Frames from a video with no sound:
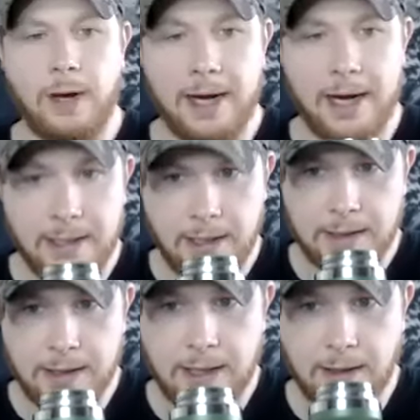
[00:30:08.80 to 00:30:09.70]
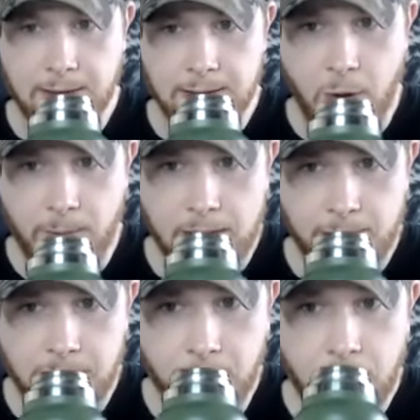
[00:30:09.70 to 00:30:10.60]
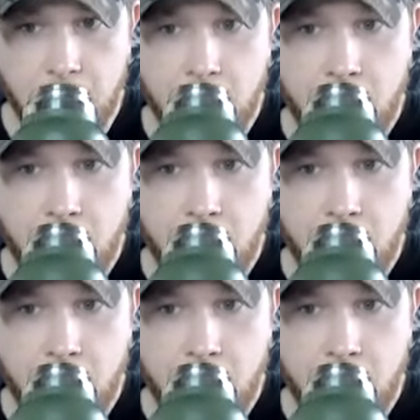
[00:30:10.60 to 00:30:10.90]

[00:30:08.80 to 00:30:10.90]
great idea is to tell it to small minded people.